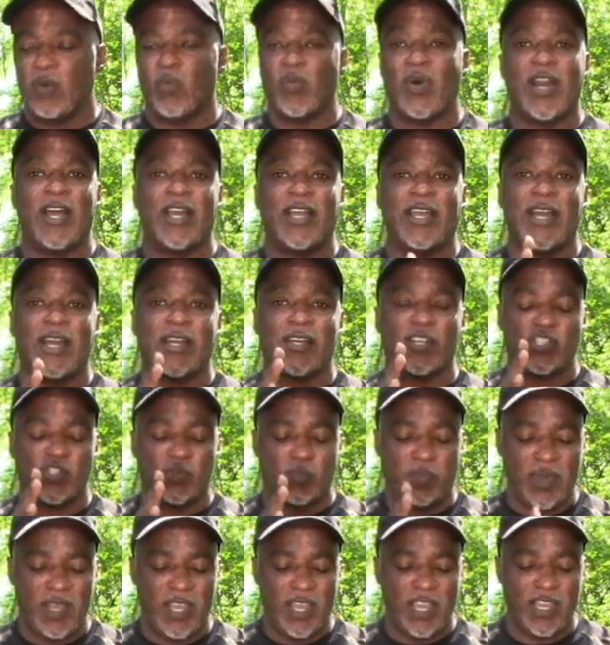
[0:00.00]
when I got the
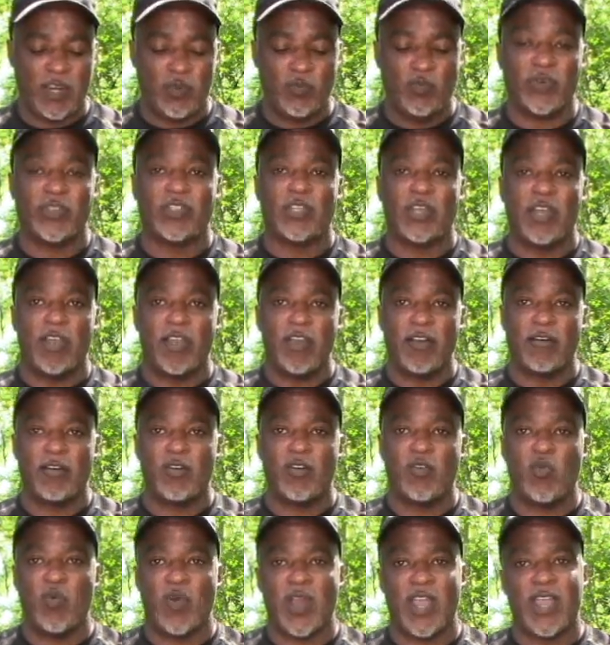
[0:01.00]
speed with the
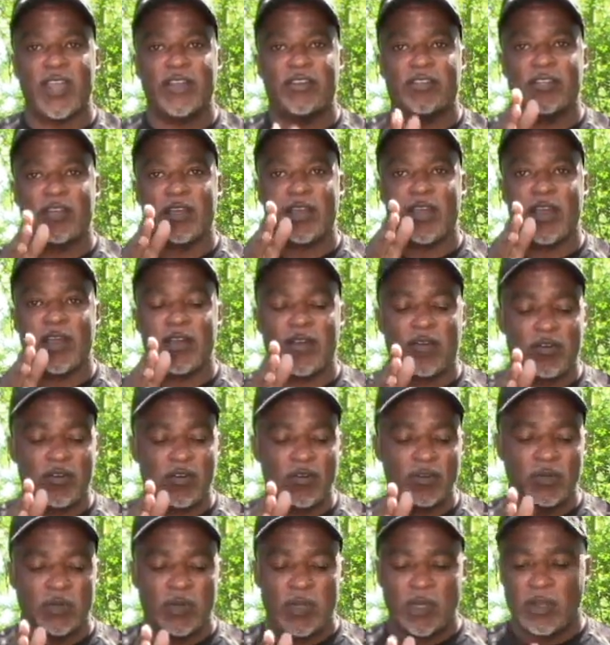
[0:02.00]
arrow weight, the
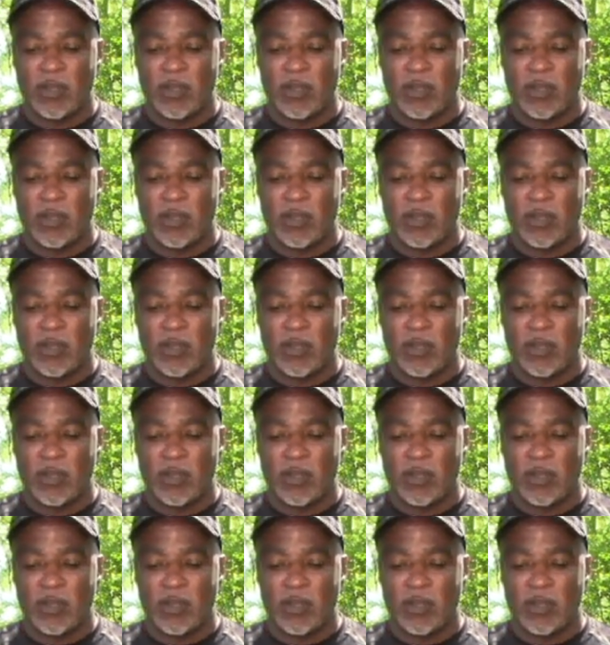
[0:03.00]
arrow